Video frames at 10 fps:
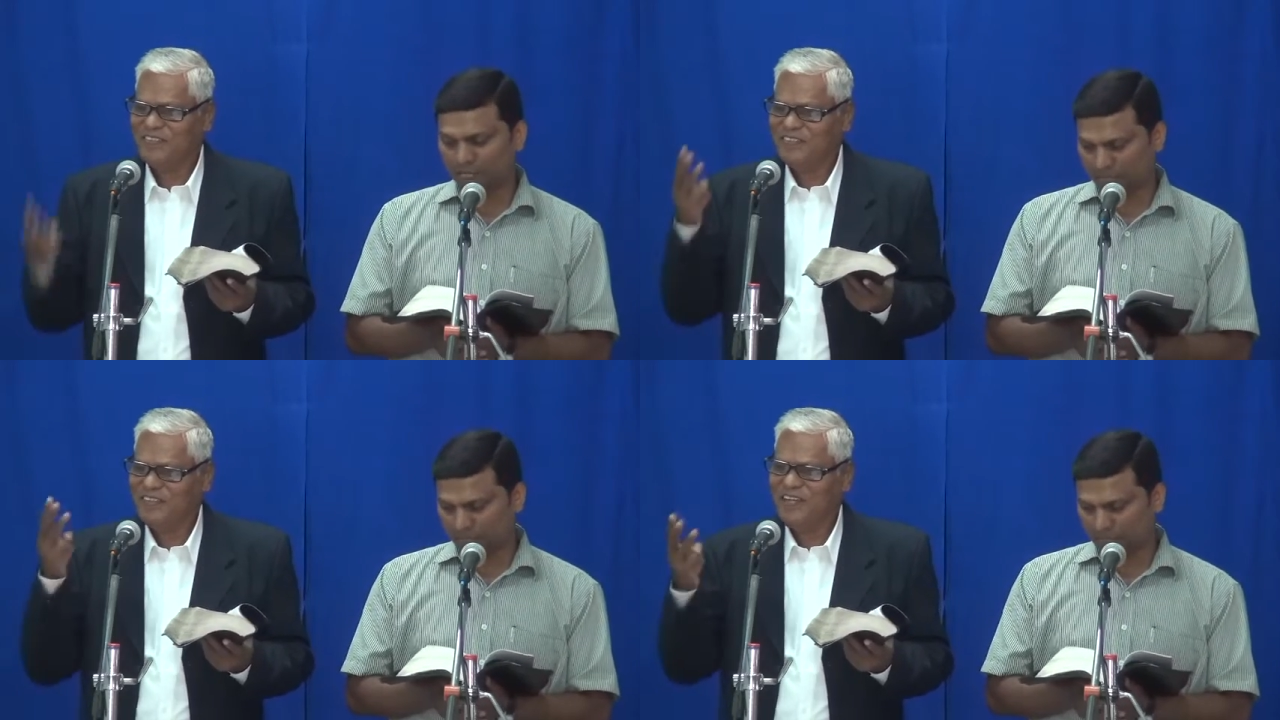
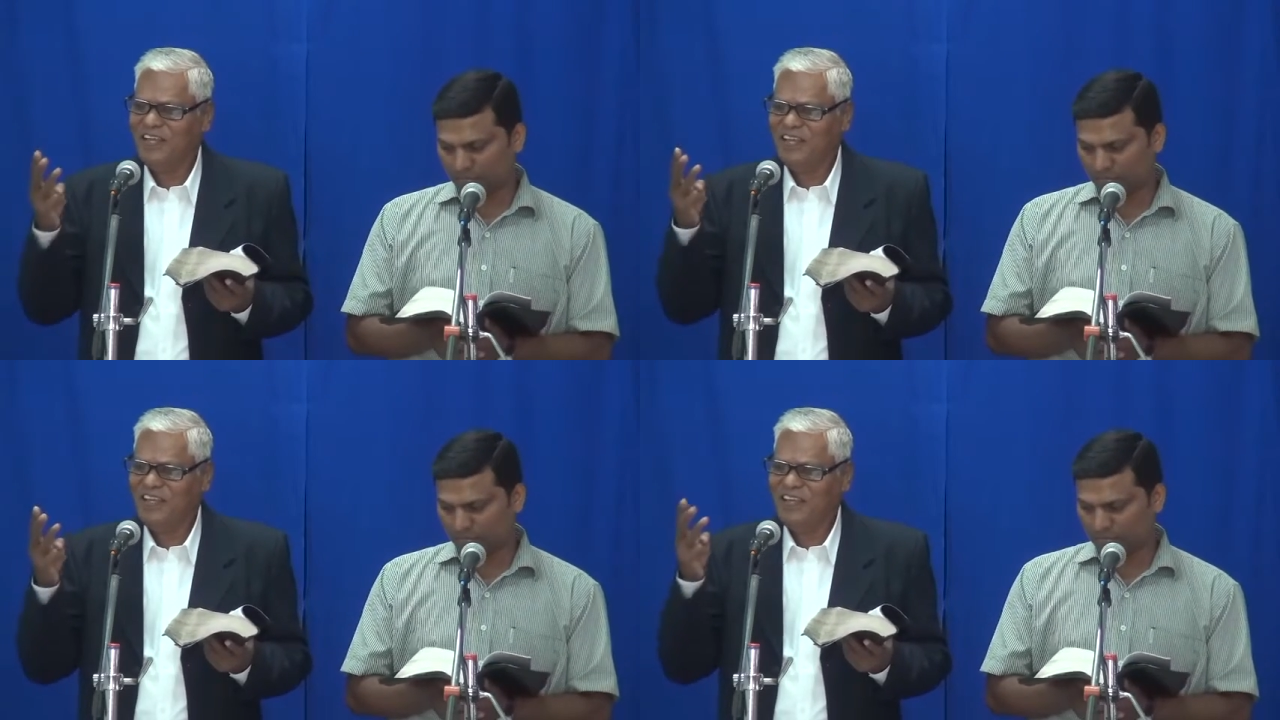
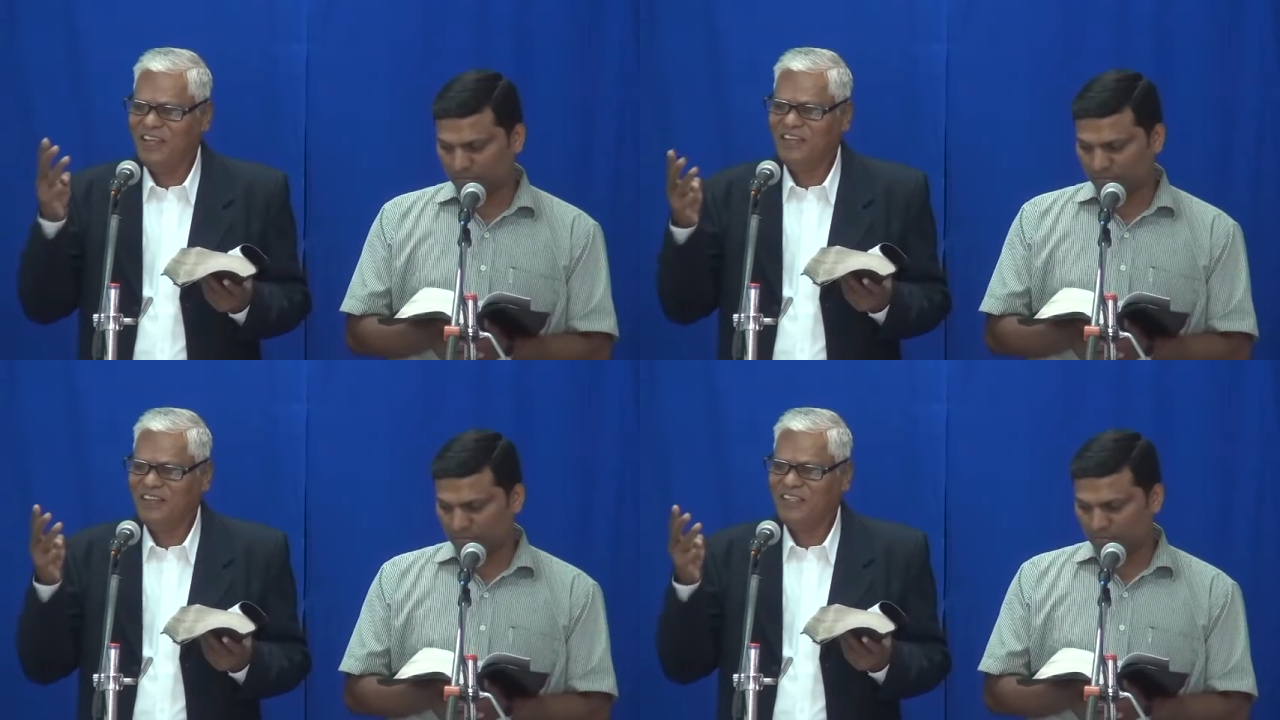Speaker 1: Three
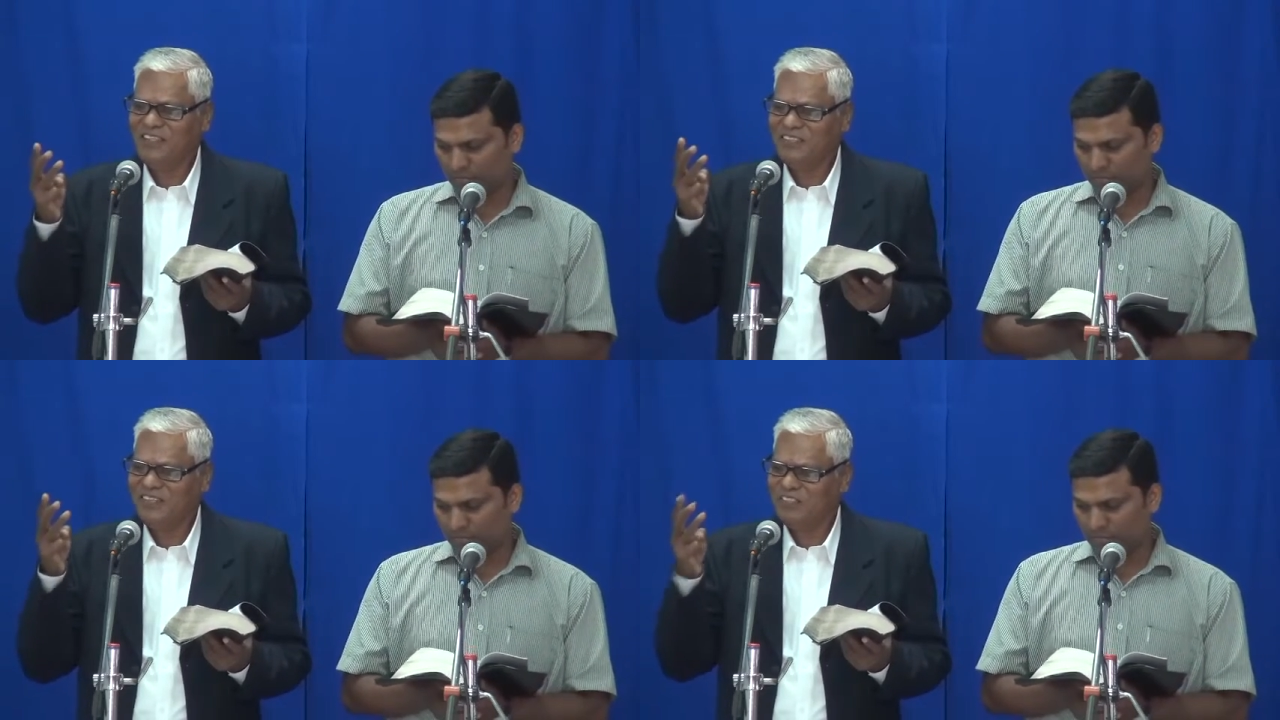
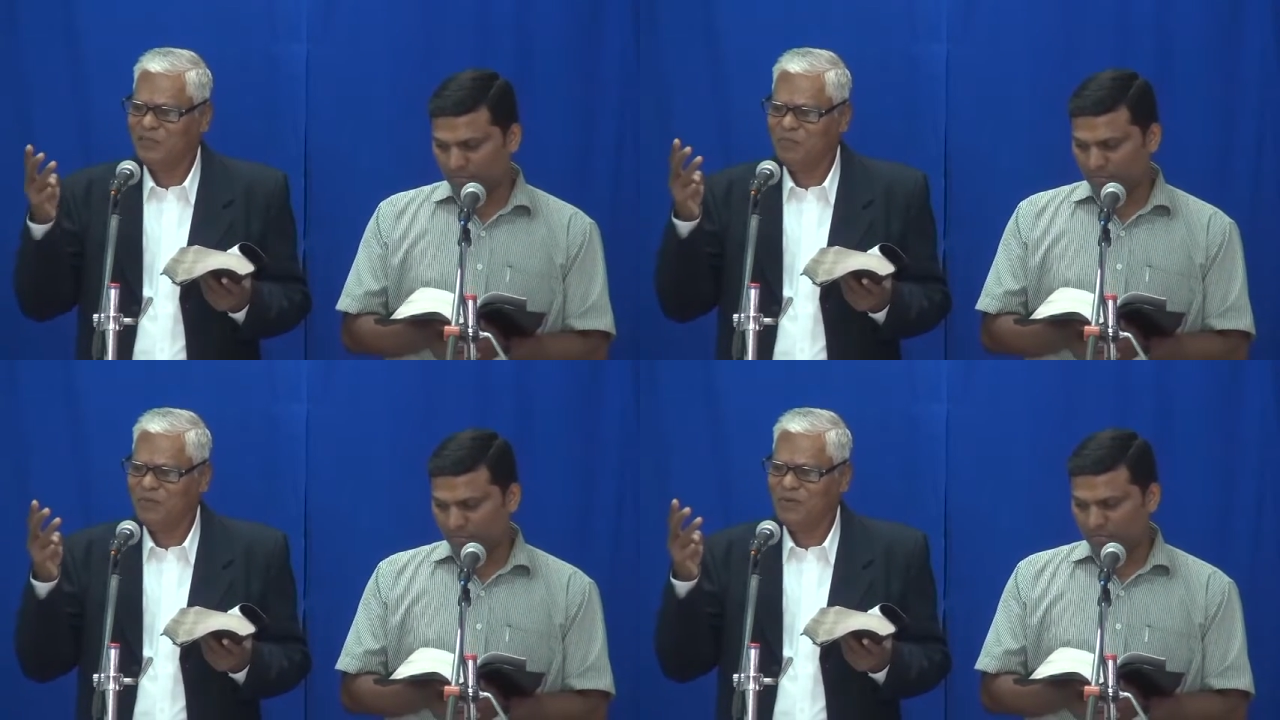English
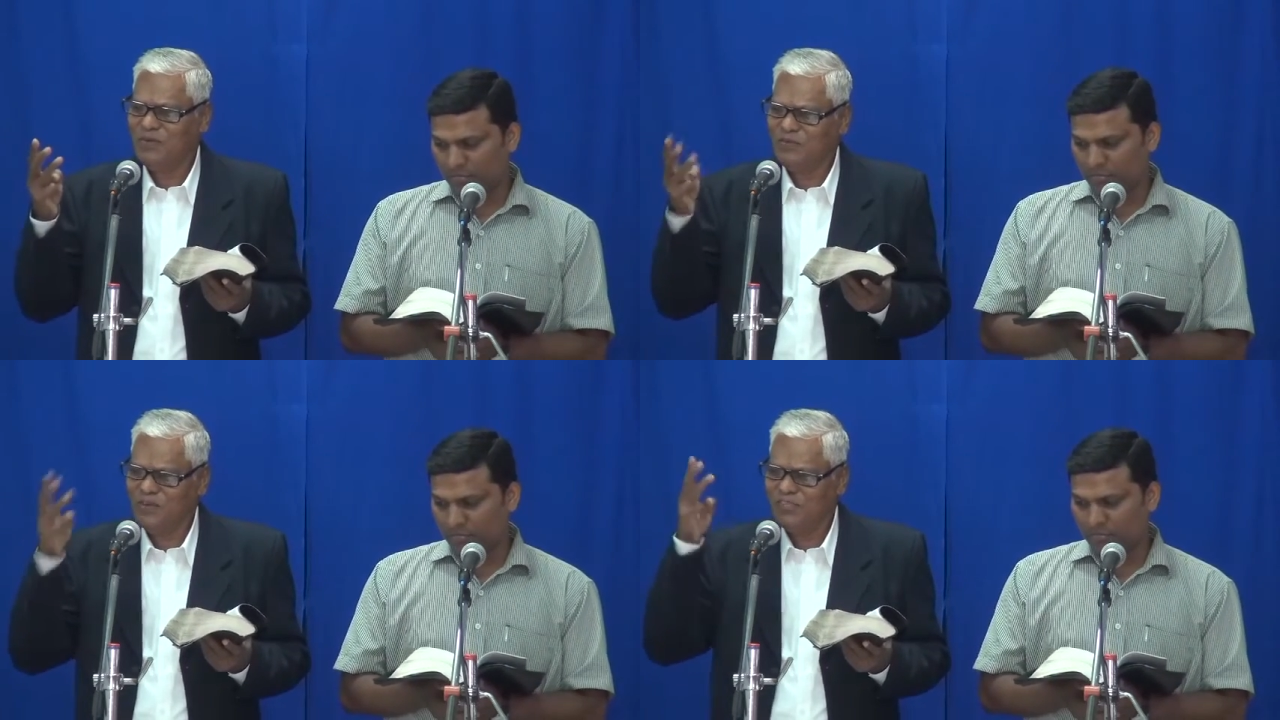
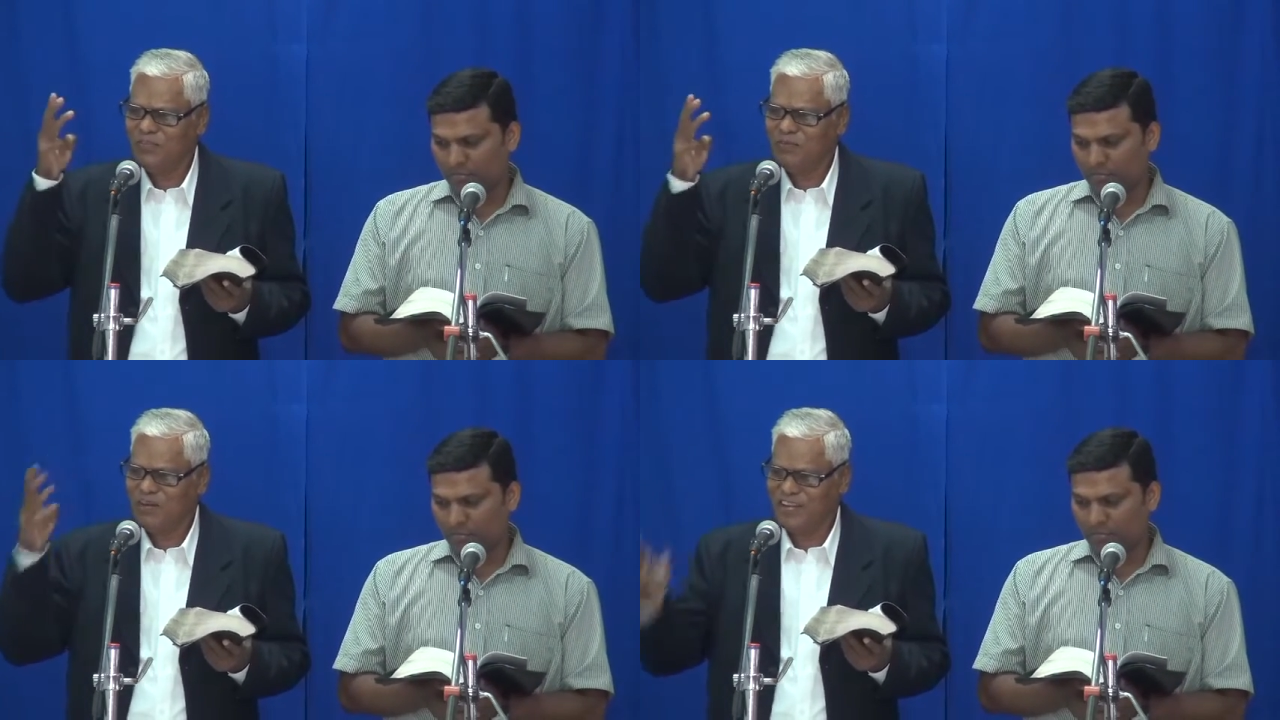simple
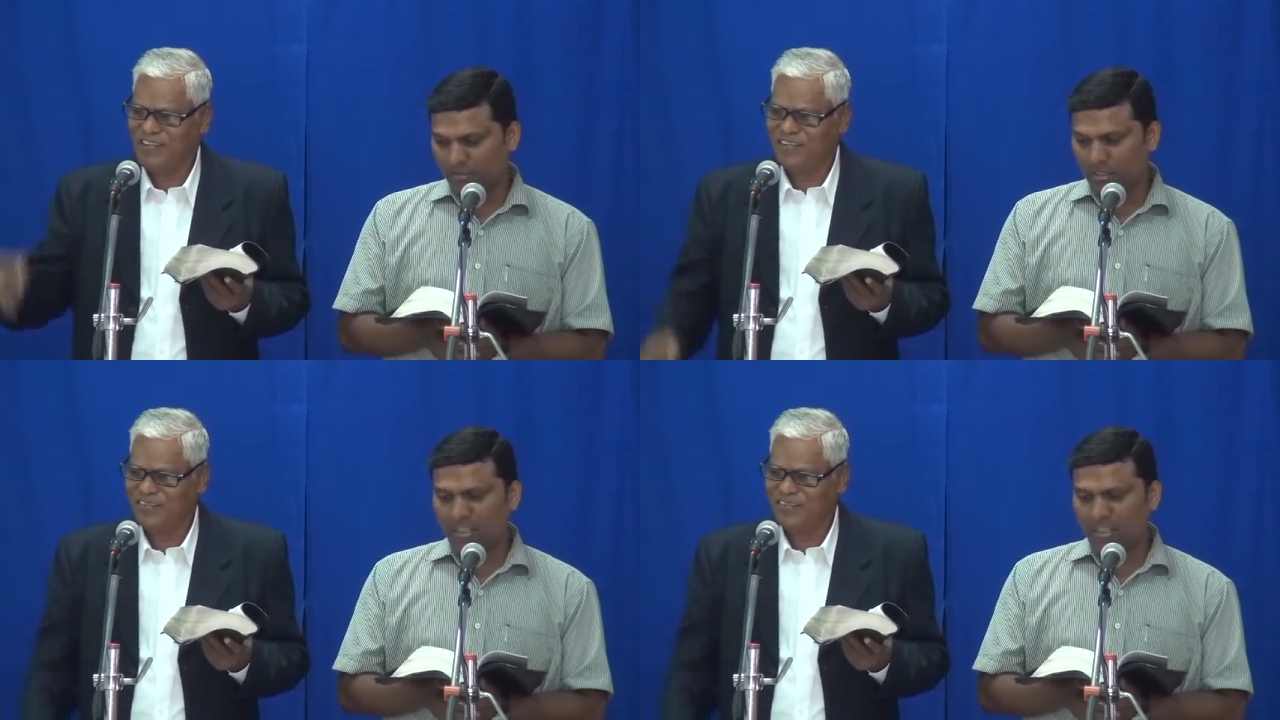words of prayer.